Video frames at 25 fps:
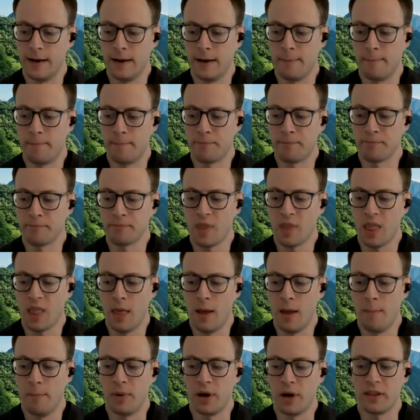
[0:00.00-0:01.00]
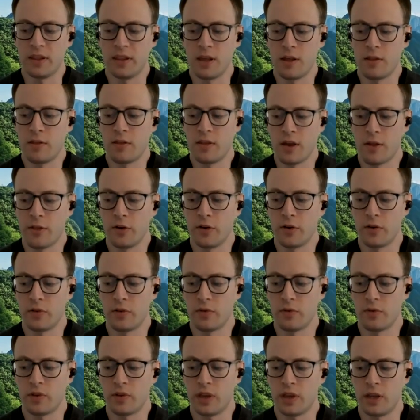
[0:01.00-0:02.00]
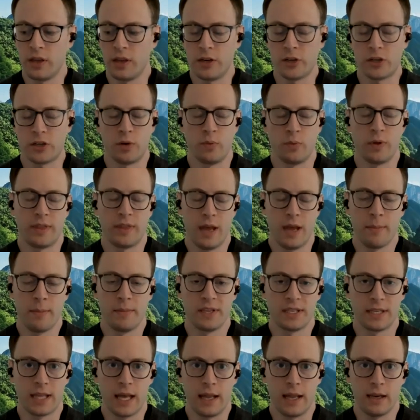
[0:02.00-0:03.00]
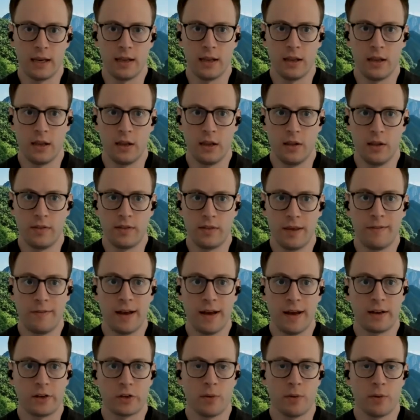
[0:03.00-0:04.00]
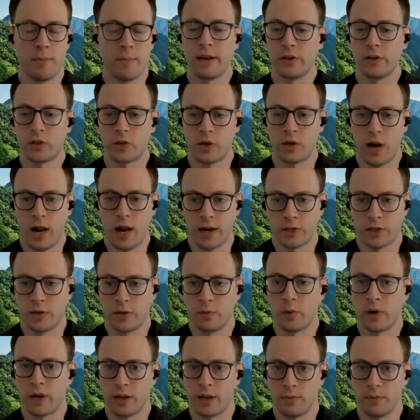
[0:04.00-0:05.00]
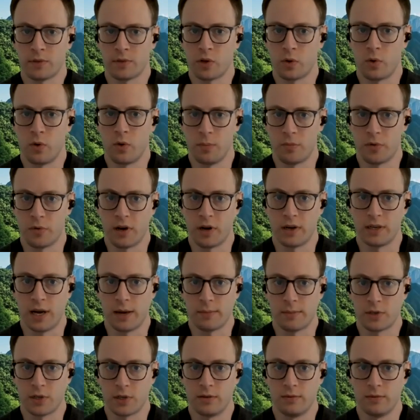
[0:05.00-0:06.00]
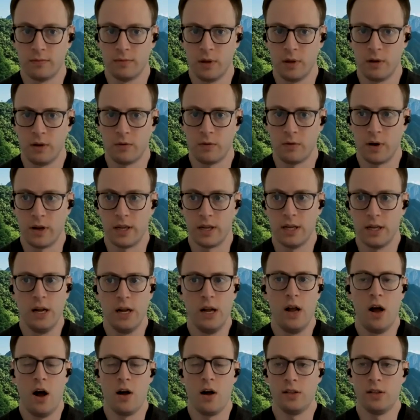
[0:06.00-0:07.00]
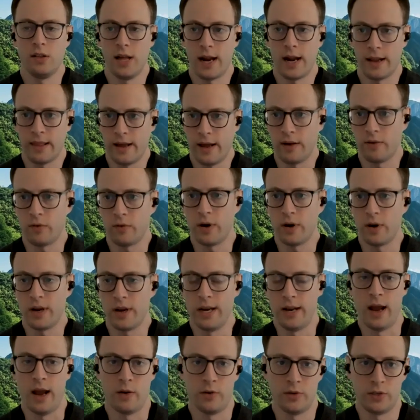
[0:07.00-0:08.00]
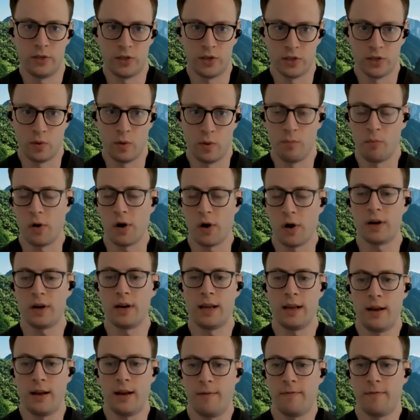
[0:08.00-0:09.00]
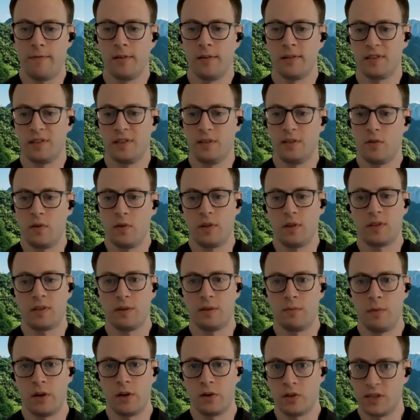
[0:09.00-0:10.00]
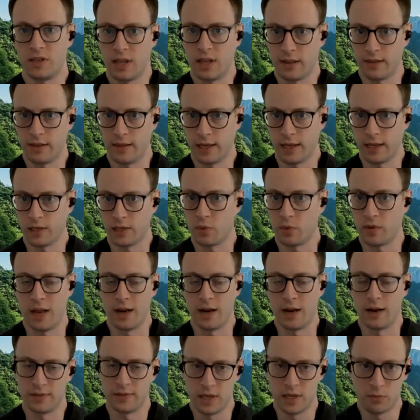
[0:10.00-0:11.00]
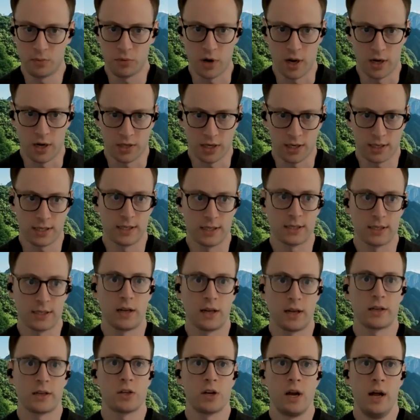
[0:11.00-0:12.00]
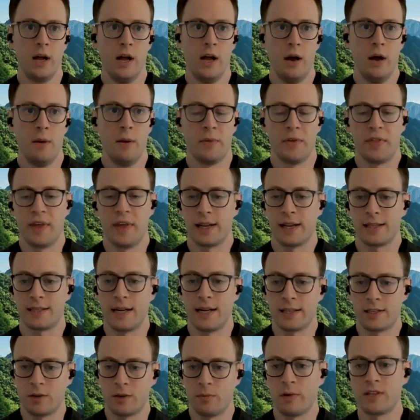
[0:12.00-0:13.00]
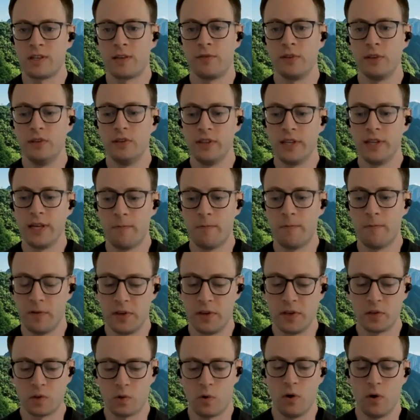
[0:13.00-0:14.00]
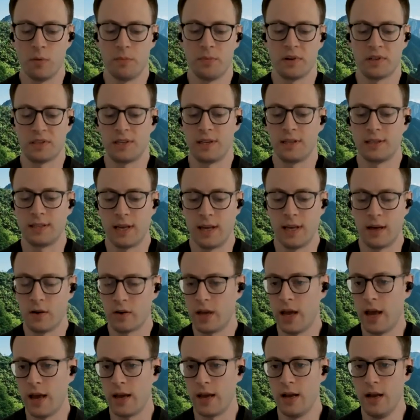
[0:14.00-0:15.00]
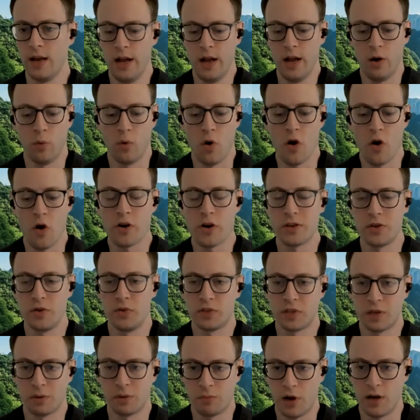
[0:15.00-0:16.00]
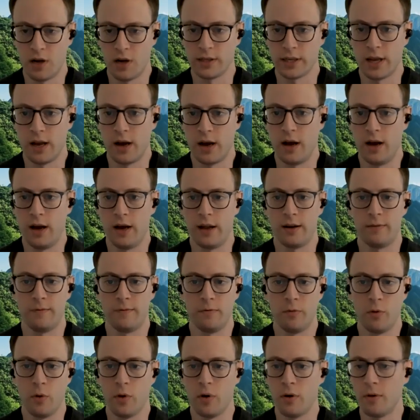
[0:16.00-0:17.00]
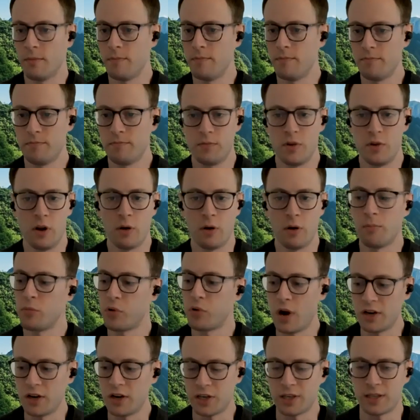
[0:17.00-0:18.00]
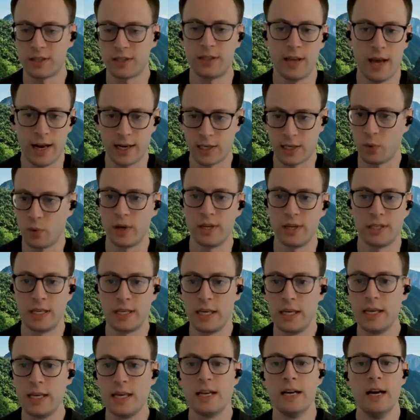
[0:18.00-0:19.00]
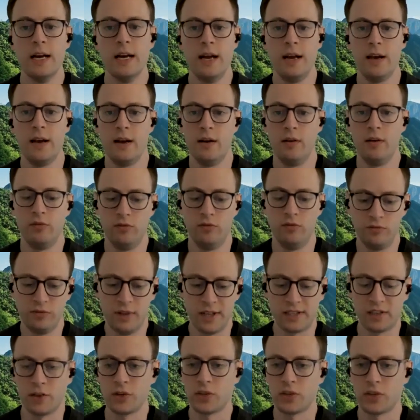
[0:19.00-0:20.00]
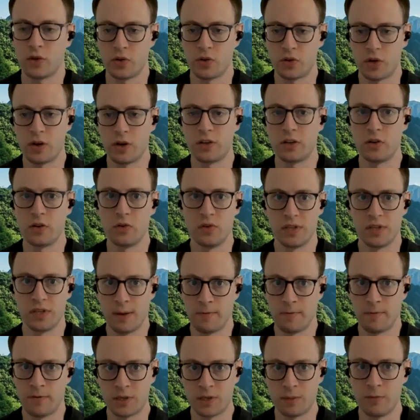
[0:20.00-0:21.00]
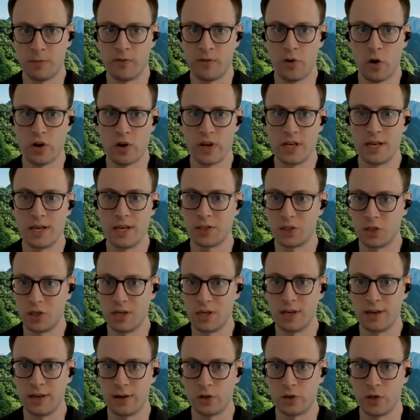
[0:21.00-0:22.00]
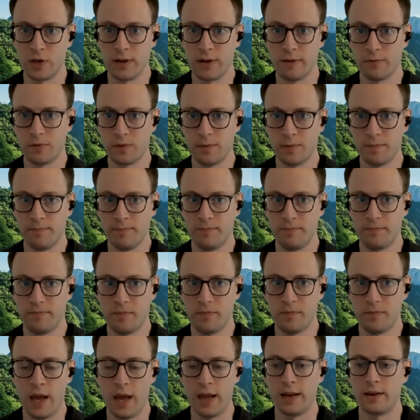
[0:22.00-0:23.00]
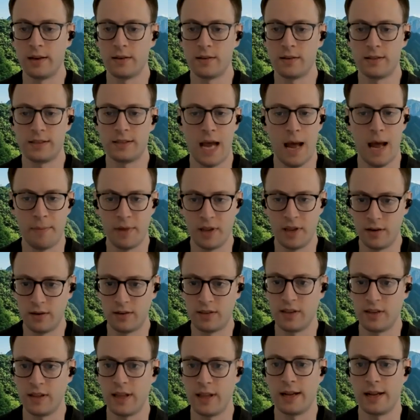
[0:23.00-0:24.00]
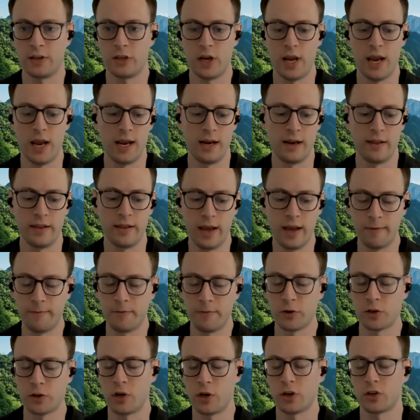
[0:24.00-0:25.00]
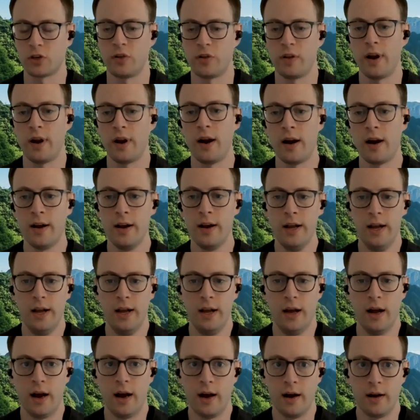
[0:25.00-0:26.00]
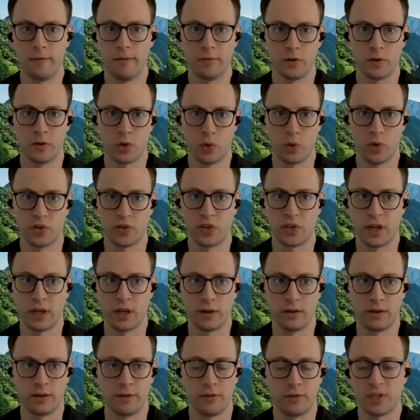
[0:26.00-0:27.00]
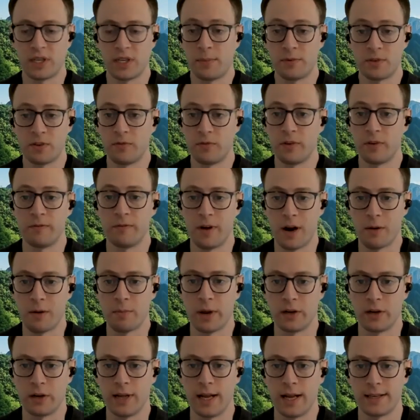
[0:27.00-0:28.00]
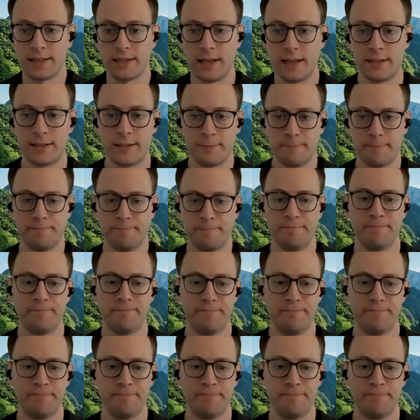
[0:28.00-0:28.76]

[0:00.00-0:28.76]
Um, but the, the other condition with them is that they've had tremendous traction when it comes to corporate adoption, right? A lot of that right now is just marketing efforts and doing some interesting things with NFT projects and such. But then it's not so much of a leap for these corporates to say, okay, we're already using Polygon for you know project XYZ. Let's also start to use them for some of our ESG initiatives and tap into that chain and the infrastructure there uh, for sourcing different types of environmental assets.